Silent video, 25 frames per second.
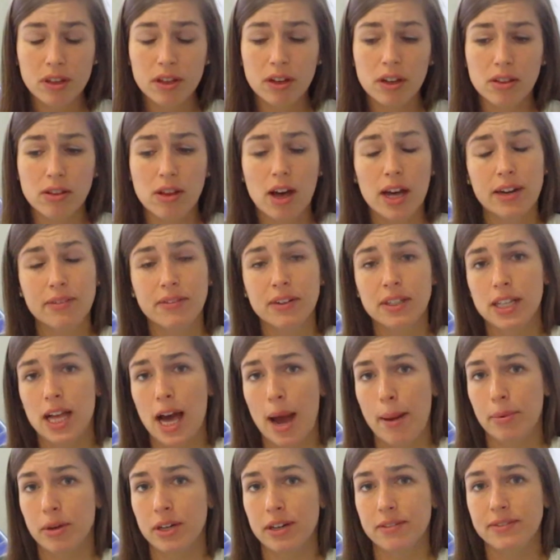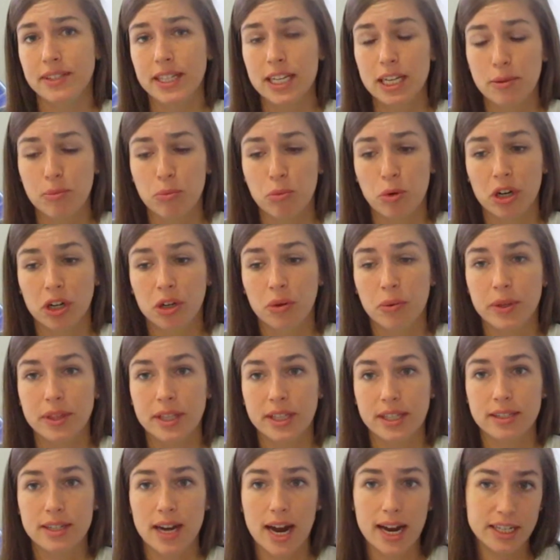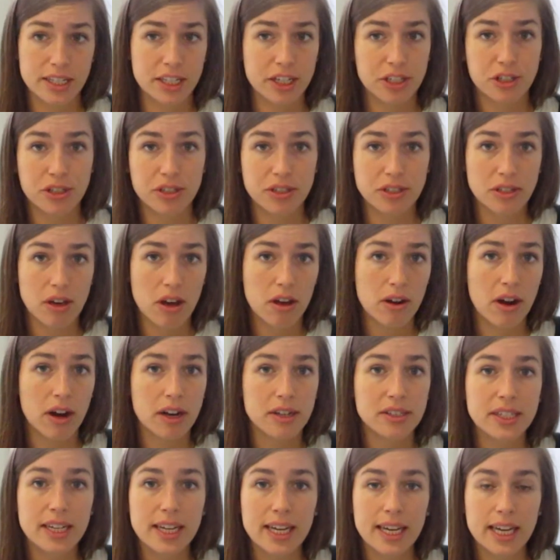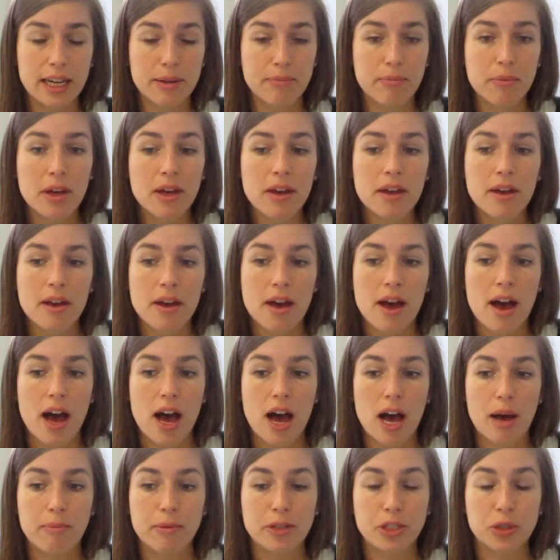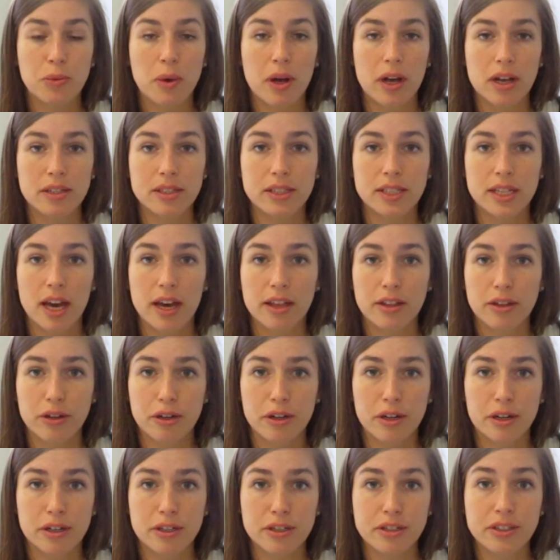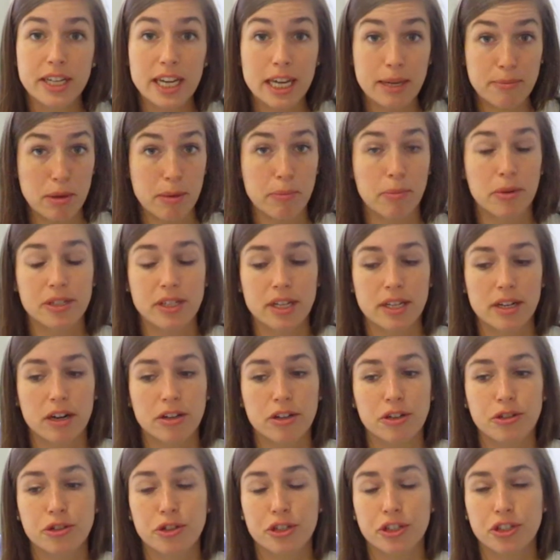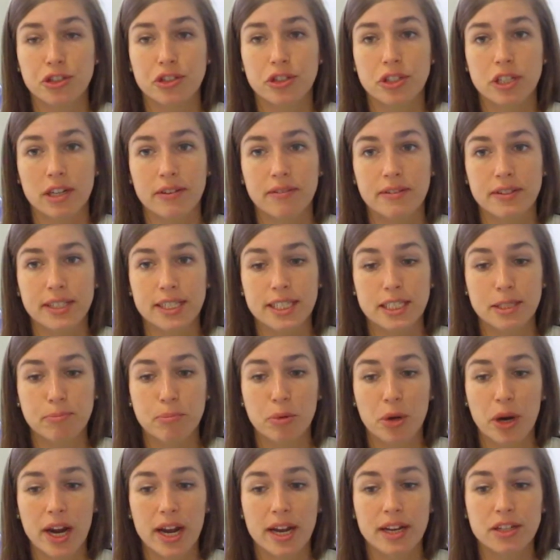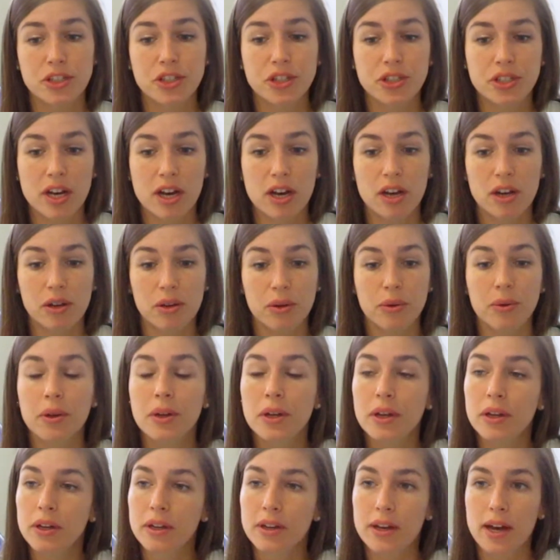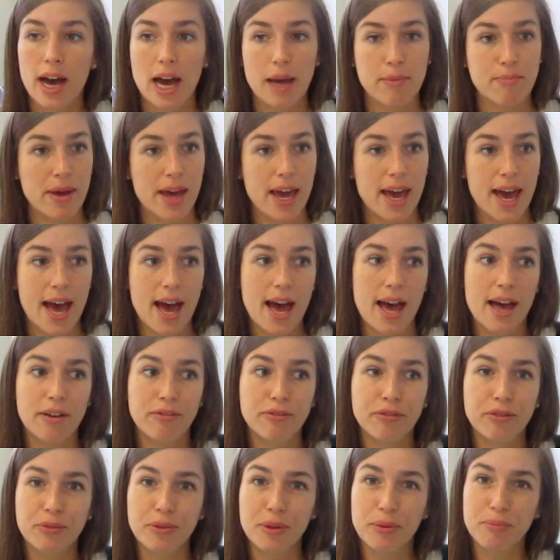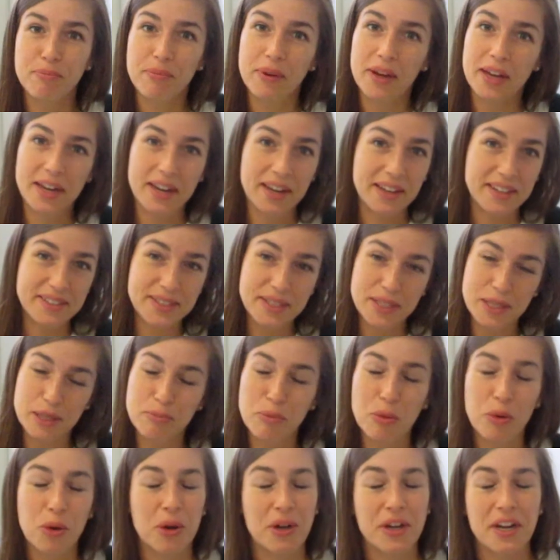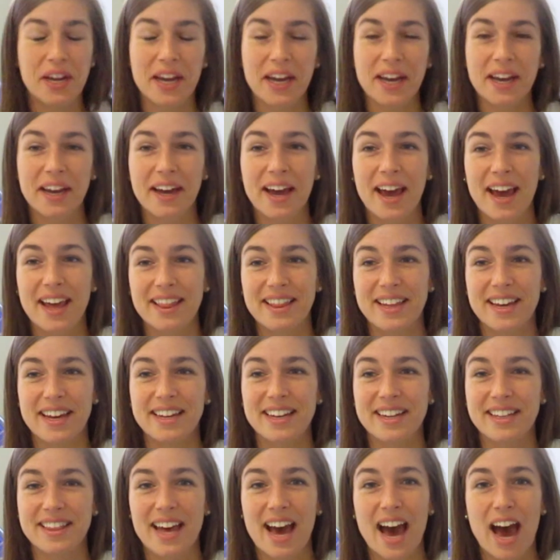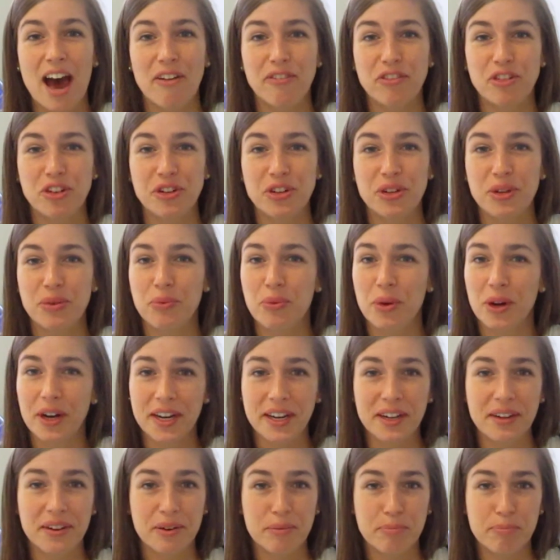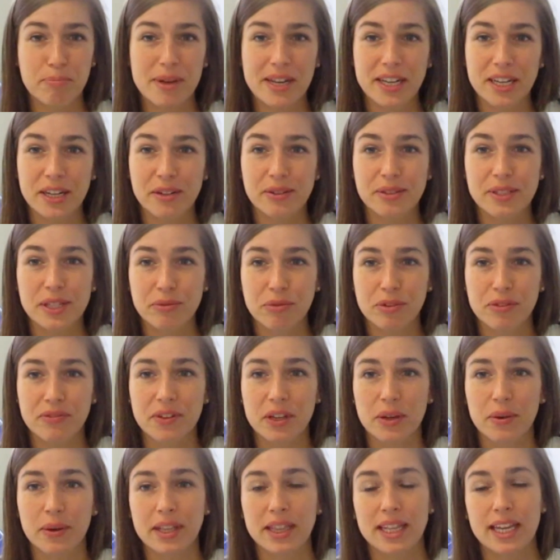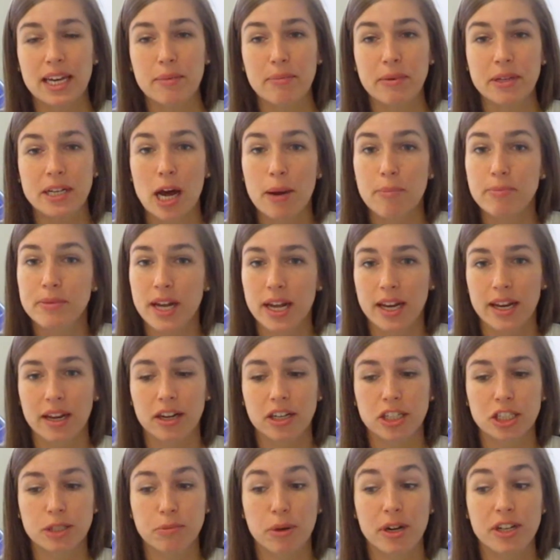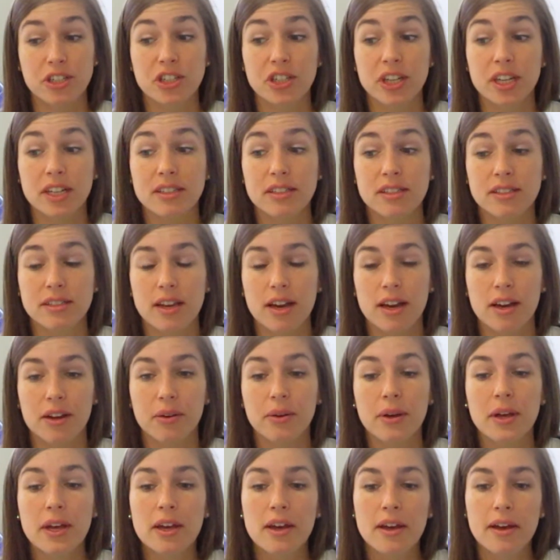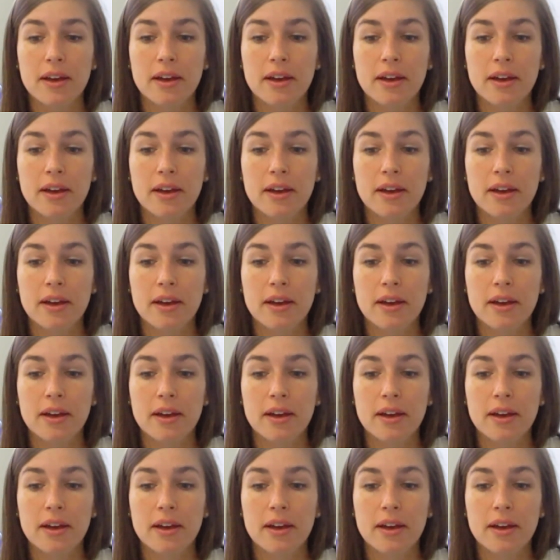a lot of collaborative teamwork with the dietitians on our team, as well as the other team members in our nutrition services branch. So I may have meetings in the morning and then in the afternoon working on menus and reviewing them and updating our spreadsheets. So